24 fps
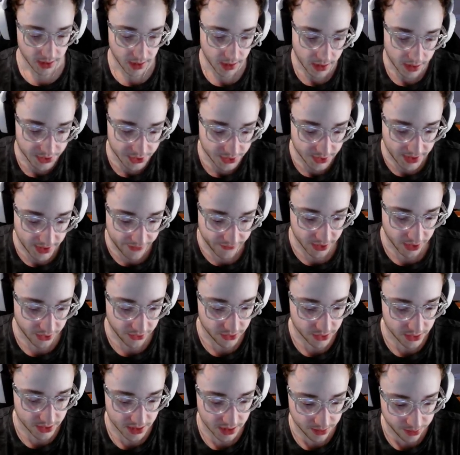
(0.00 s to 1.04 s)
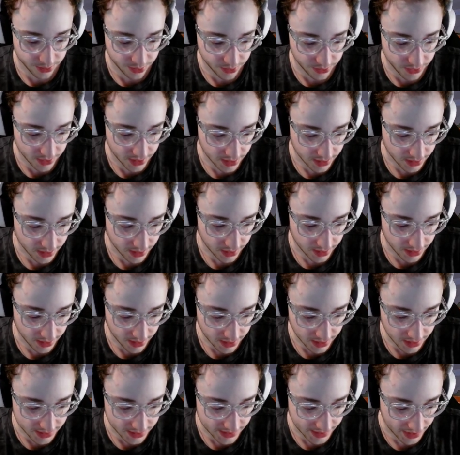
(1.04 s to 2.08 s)
I also have another tip
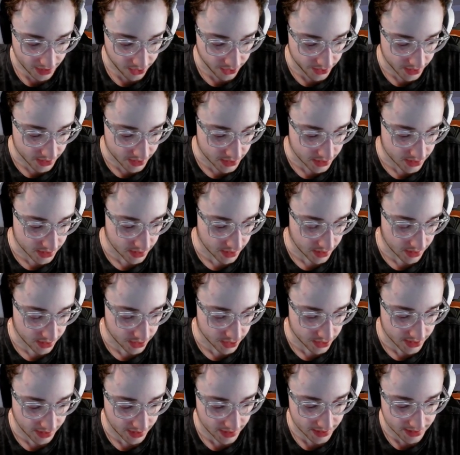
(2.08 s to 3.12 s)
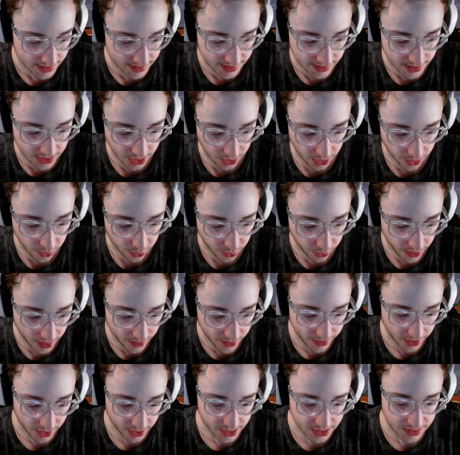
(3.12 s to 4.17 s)
entirely. It says don't worry
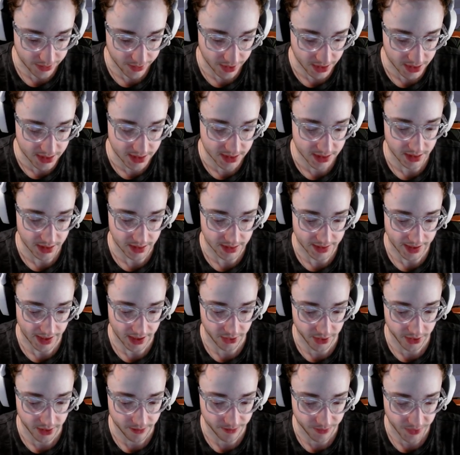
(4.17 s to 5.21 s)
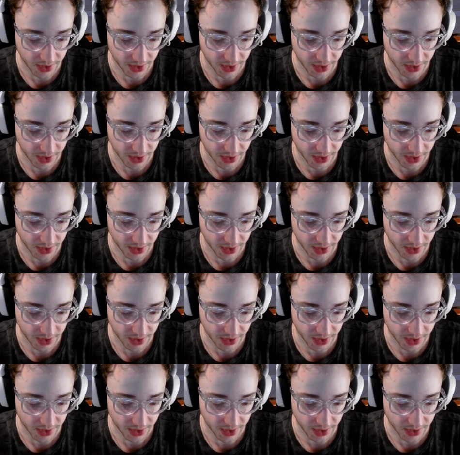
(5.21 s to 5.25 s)
about your teammates entirely.